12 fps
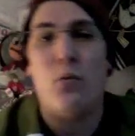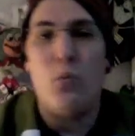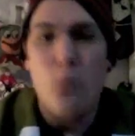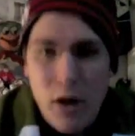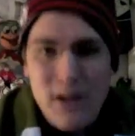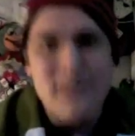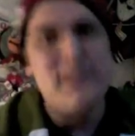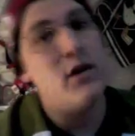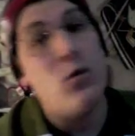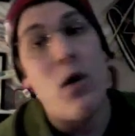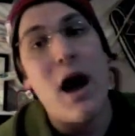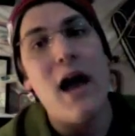Once in
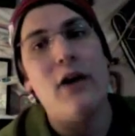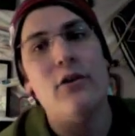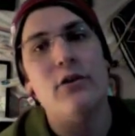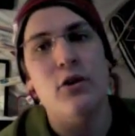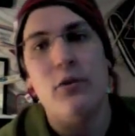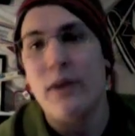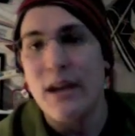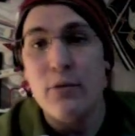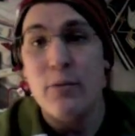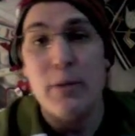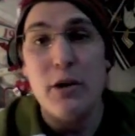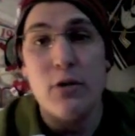a while, you know what, it
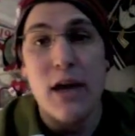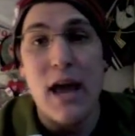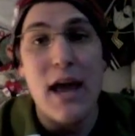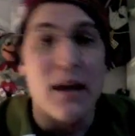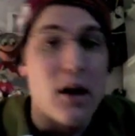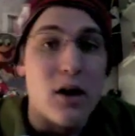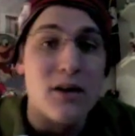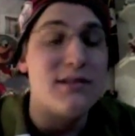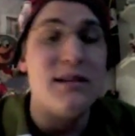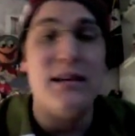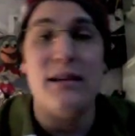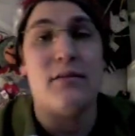would be okay.
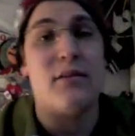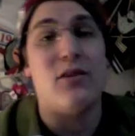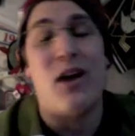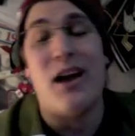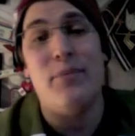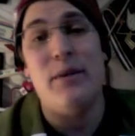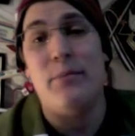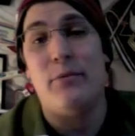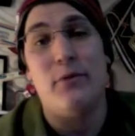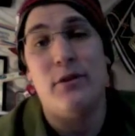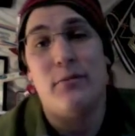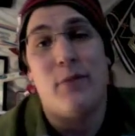Honestly, a lot of people
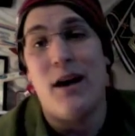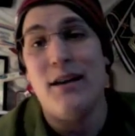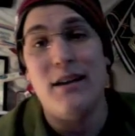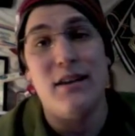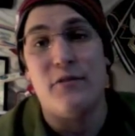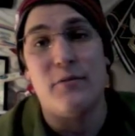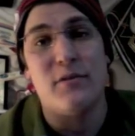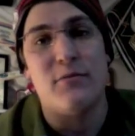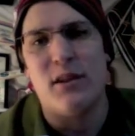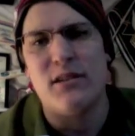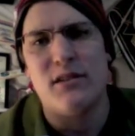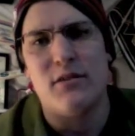wouldn't mind it if it was
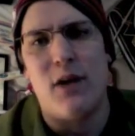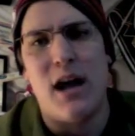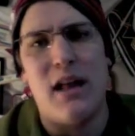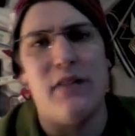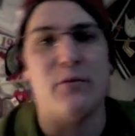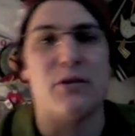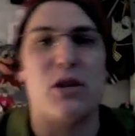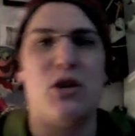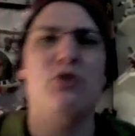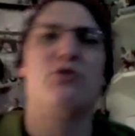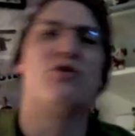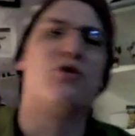once in a while, if it was a
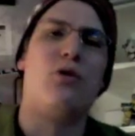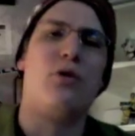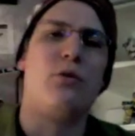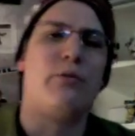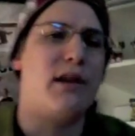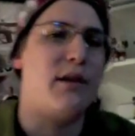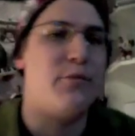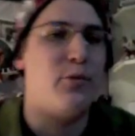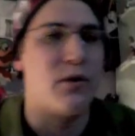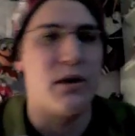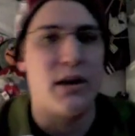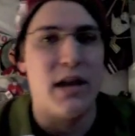huge goal, really
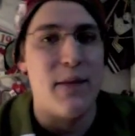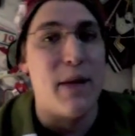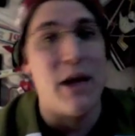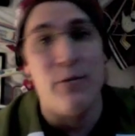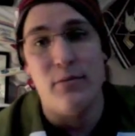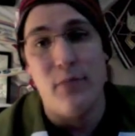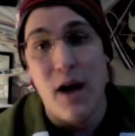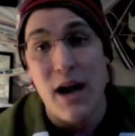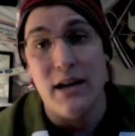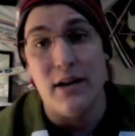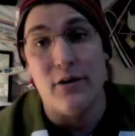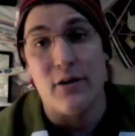important game. I wouldn't
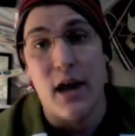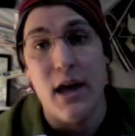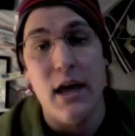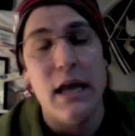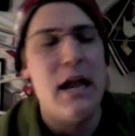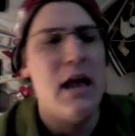mind it, okay?